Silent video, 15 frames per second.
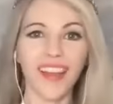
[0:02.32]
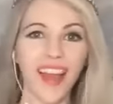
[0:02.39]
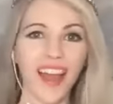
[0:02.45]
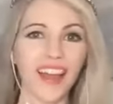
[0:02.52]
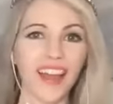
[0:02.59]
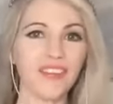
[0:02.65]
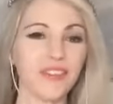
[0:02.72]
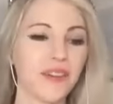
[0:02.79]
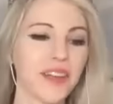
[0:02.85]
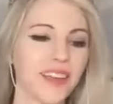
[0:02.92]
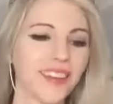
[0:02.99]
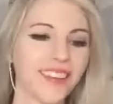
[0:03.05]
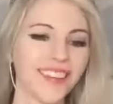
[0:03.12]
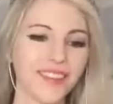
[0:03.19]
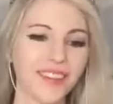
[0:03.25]
Hi
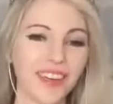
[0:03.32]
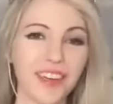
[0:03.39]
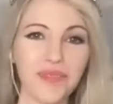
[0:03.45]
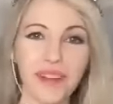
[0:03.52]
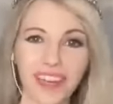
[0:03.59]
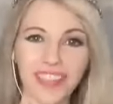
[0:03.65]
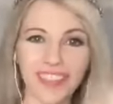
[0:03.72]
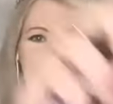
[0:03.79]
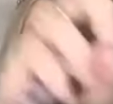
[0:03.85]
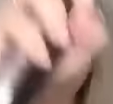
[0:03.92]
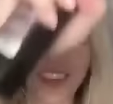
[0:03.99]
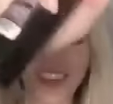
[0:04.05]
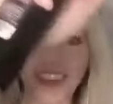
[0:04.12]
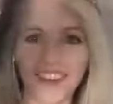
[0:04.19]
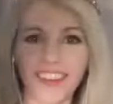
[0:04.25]
everyone, welcome back to the
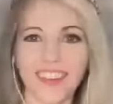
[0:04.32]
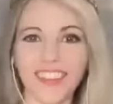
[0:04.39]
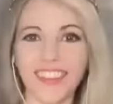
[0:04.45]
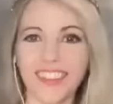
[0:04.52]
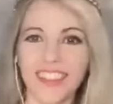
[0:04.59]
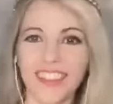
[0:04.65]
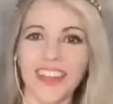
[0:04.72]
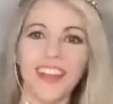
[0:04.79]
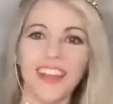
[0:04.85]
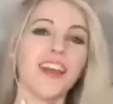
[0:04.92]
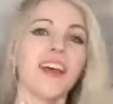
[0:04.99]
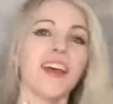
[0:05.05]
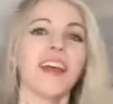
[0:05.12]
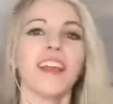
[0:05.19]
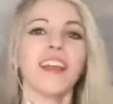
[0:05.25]
channel.
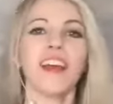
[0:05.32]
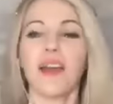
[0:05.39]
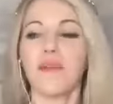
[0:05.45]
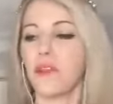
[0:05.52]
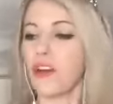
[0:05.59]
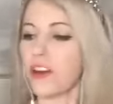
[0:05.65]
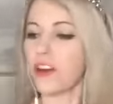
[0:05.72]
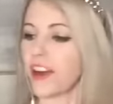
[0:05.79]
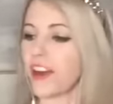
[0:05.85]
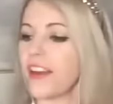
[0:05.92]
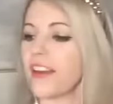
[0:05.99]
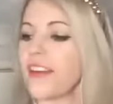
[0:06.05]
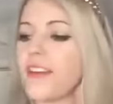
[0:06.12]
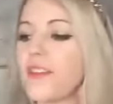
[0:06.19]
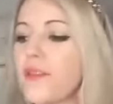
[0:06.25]
I'm
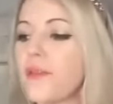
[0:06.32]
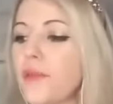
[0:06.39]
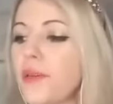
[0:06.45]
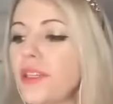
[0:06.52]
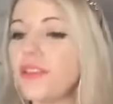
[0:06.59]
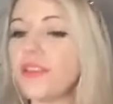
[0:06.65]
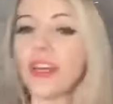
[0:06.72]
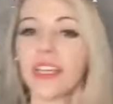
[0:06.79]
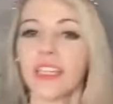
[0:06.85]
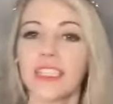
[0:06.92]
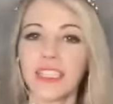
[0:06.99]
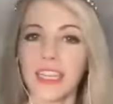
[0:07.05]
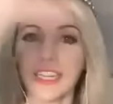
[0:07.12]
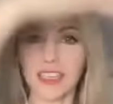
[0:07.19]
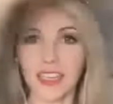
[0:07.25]
Laura. We do not
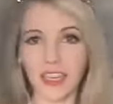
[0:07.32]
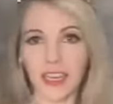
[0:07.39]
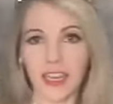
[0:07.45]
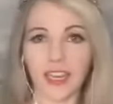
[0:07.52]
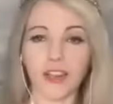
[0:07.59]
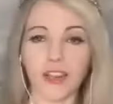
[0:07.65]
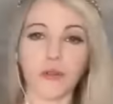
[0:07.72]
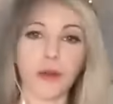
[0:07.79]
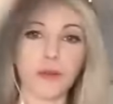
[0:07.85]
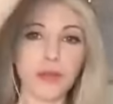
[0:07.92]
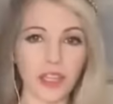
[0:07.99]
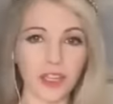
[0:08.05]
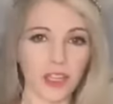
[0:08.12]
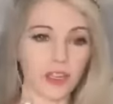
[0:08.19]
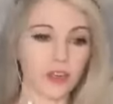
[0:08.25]
consent to any
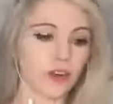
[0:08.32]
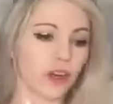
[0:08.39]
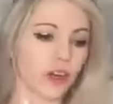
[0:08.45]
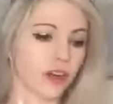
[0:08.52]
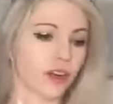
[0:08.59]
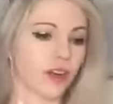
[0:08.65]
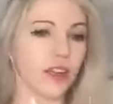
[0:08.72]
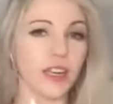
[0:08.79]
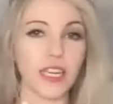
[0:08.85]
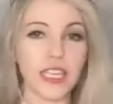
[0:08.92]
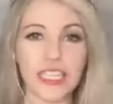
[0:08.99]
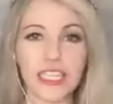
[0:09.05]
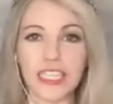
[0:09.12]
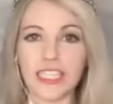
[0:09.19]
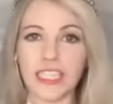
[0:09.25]
reptilian or archon
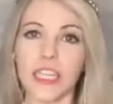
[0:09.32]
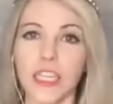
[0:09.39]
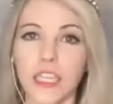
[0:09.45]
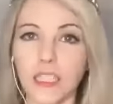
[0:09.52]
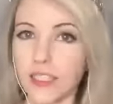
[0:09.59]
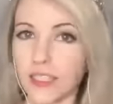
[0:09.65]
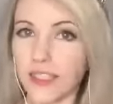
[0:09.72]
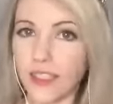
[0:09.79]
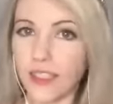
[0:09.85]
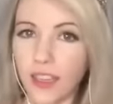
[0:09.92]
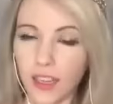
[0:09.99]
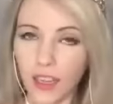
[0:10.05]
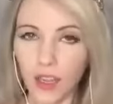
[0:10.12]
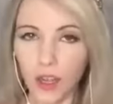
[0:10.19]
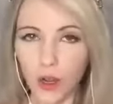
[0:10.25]
entities.
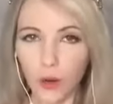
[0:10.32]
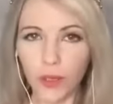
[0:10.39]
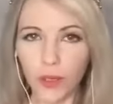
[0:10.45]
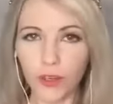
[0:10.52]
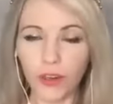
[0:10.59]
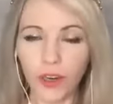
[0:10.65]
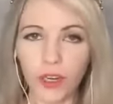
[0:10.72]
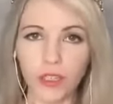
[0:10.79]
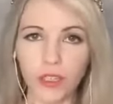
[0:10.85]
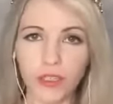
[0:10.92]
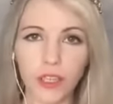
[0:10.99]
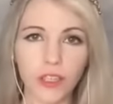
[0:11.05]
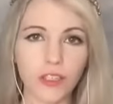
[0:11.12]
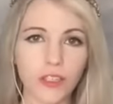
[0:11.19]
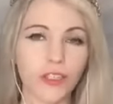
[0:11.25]
We do not
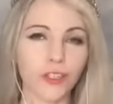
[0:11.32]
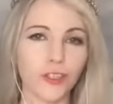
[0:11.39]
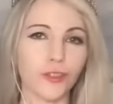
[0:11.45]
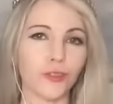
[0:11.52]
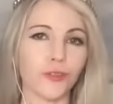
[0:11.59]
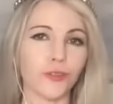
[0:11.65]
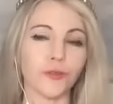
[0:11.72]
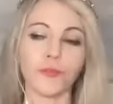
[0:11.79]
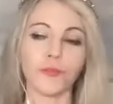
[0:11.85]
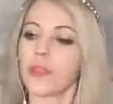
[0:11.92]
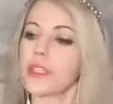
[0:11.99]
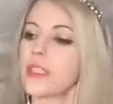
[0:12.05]
consent to you.